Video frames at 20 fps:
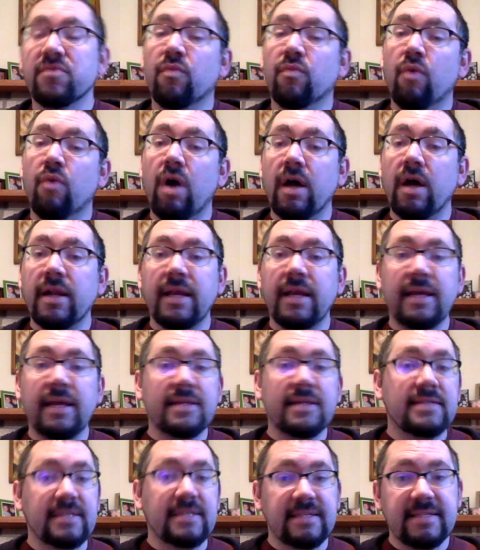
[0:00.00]
One is
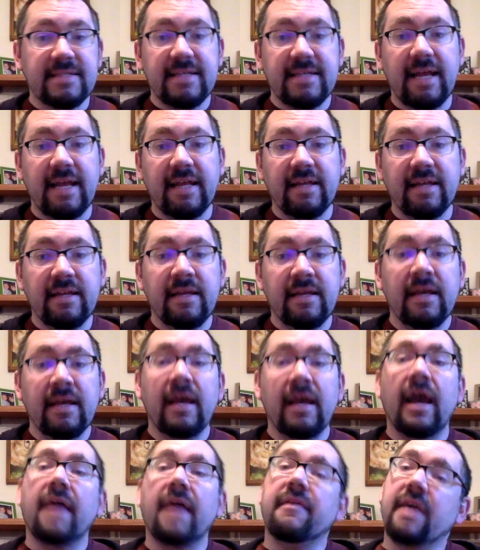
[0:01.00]
the Senate,
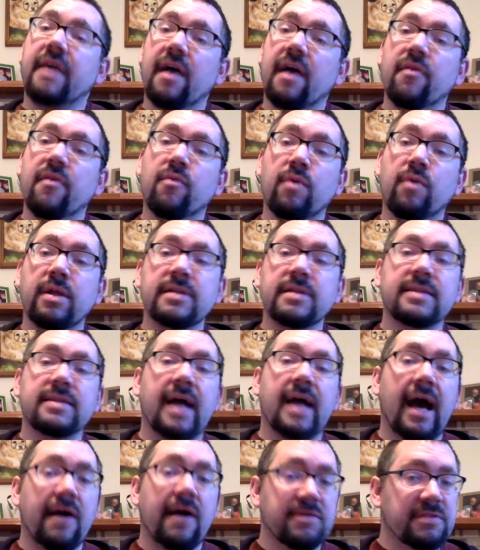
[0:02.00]
and the other one is the
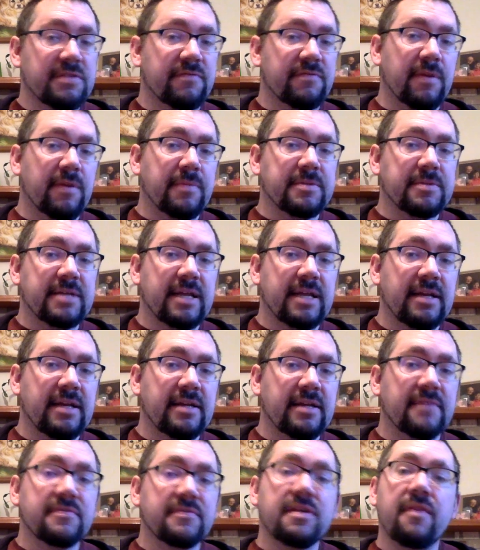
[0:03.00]
House of
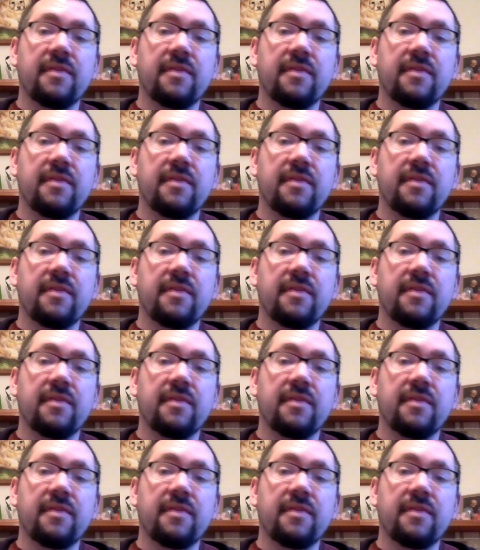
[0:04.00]
Representatives.